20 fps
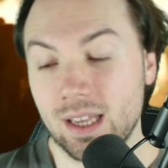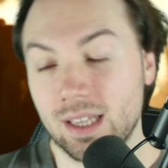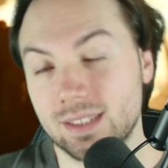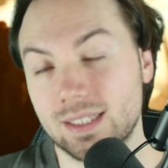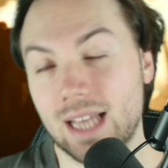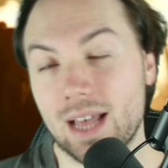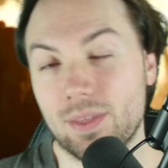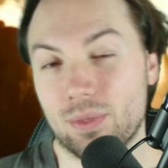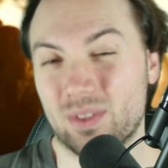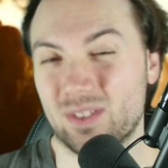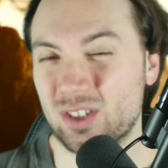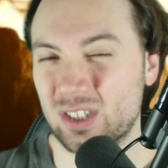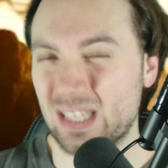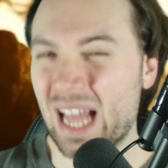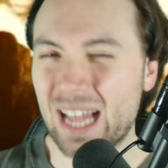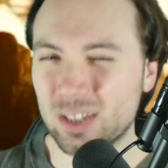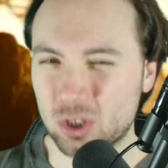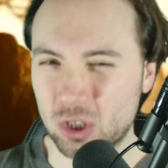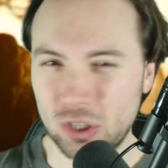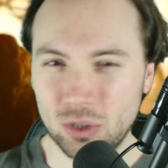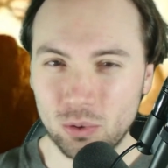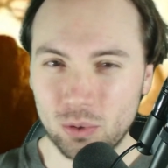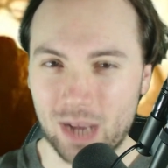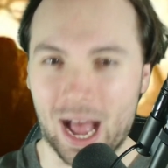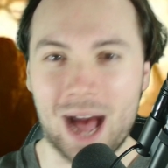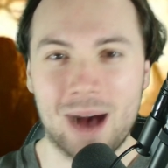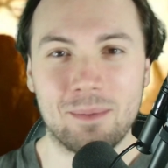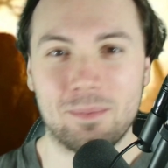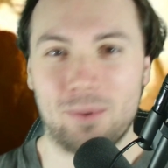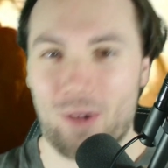not not too
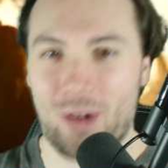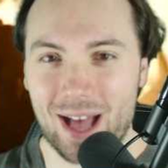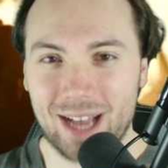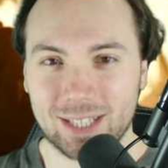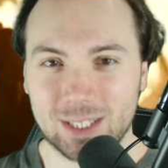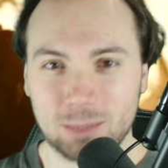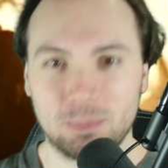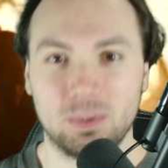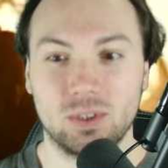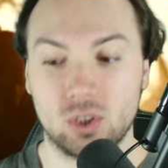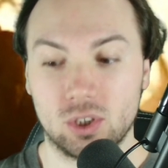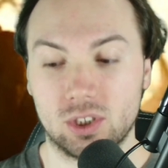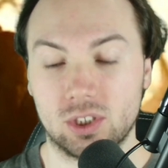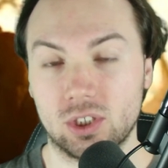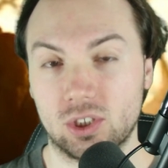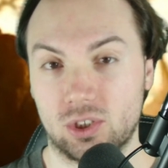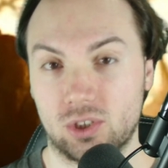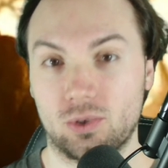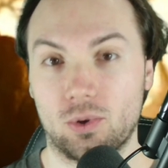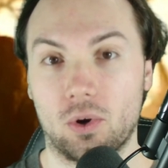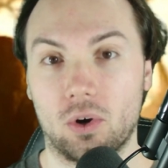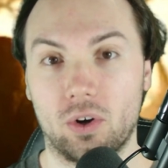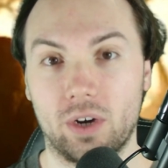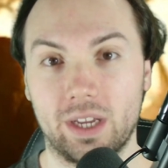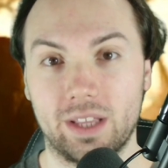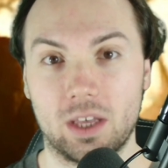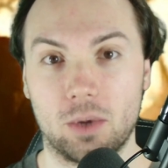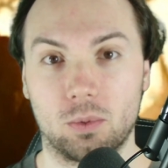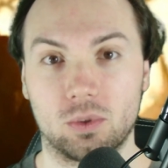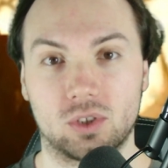complex, but just a story
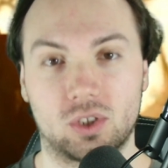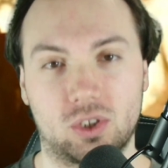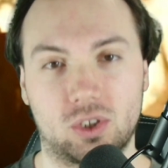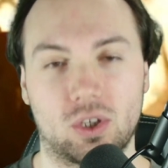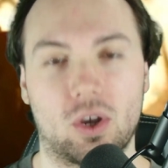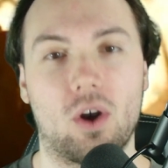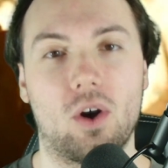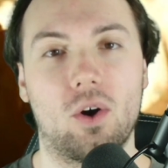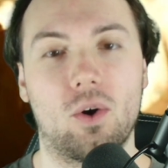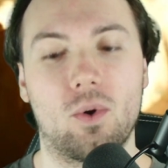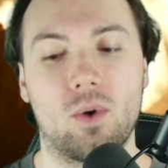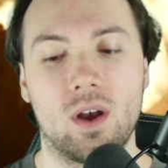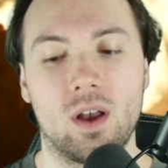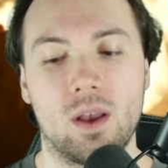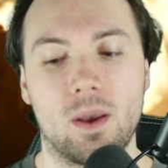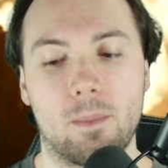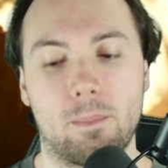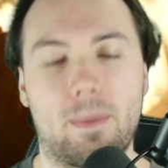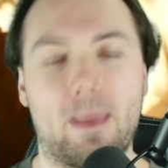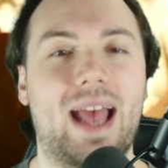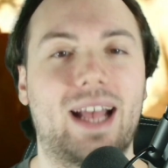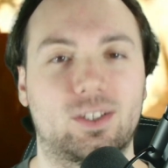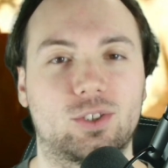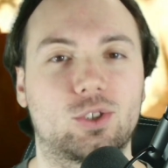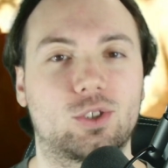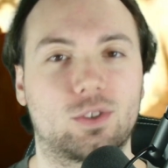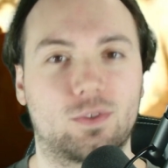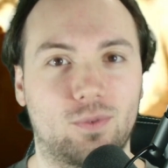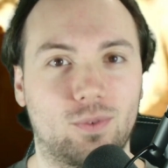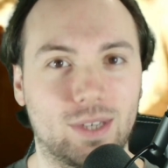that was so
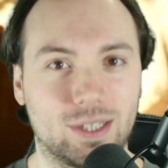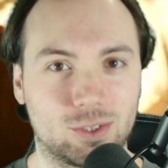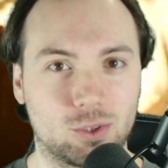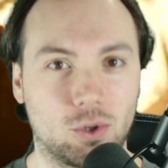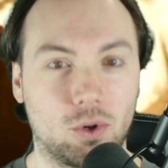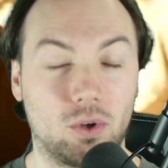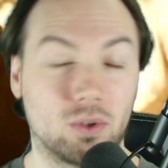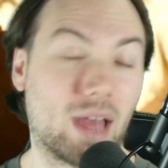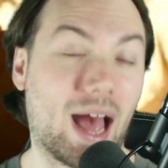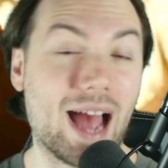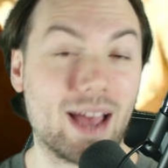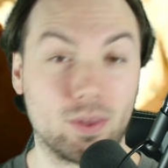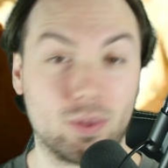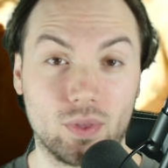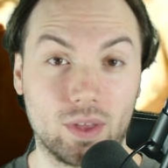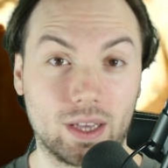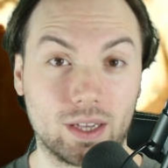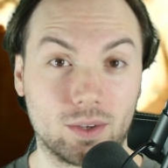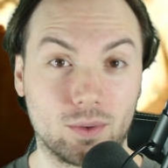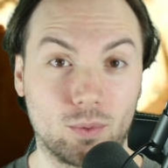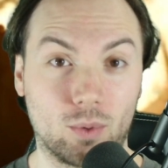masterfully told, I think.